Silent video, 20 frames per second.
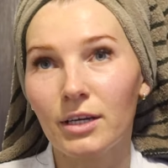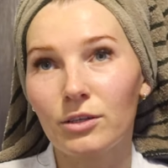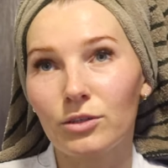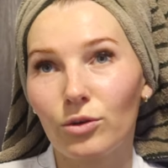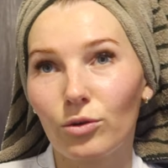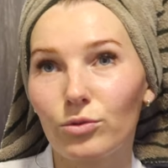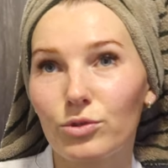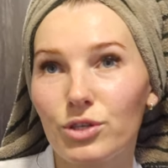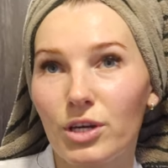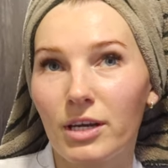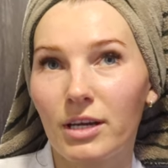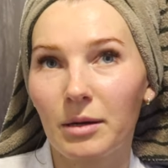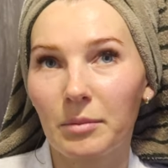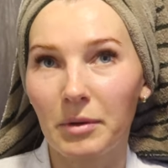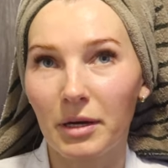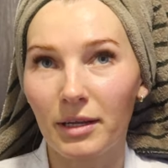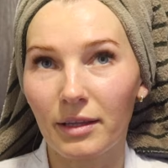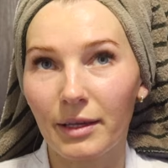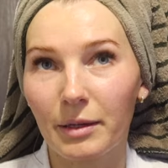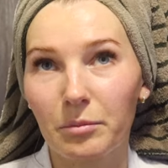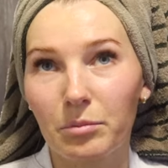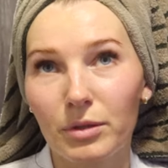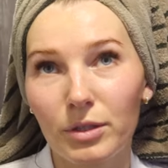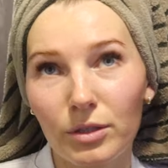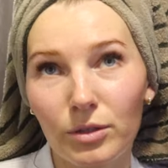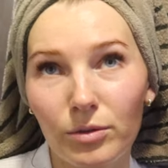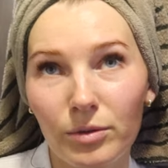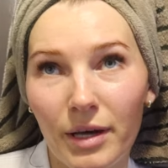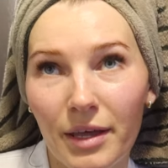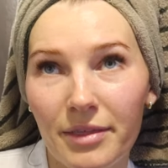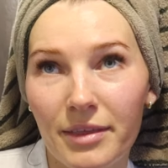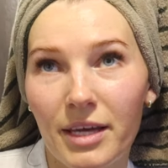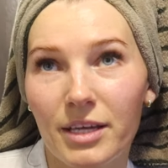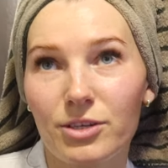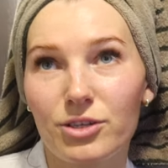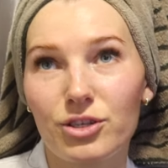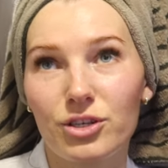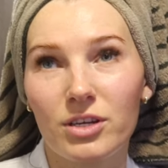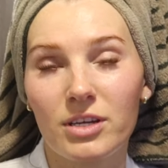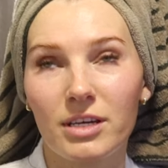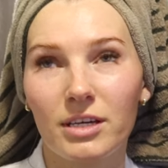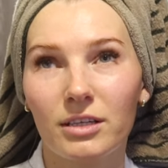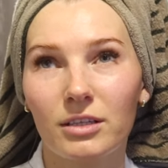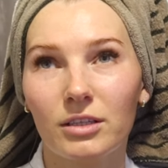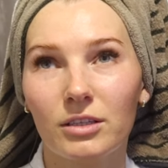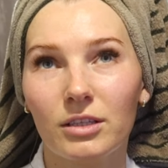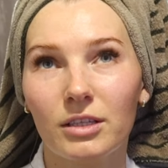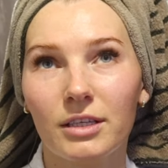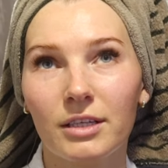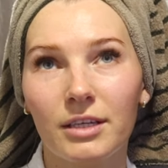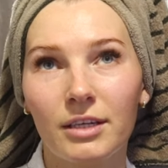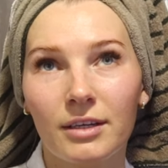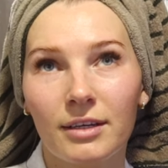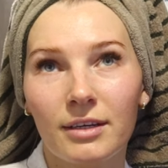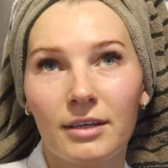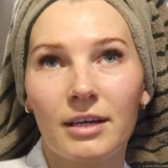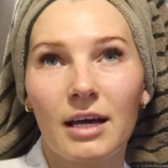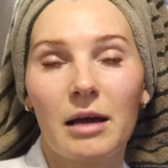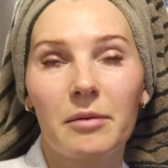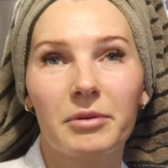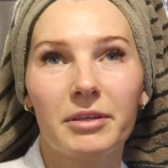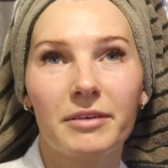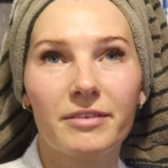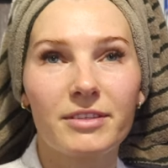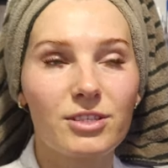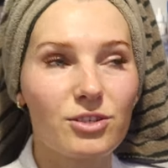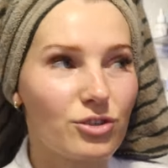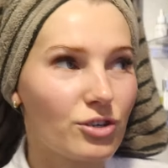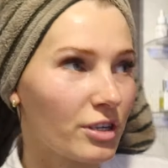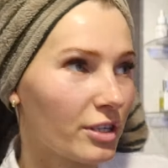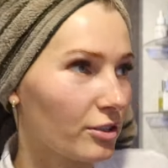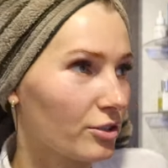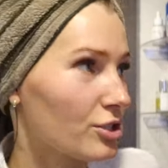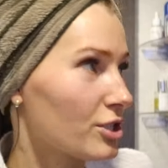Dolce & Gabbana Light Blue and then Chanel, I believe it's Chanel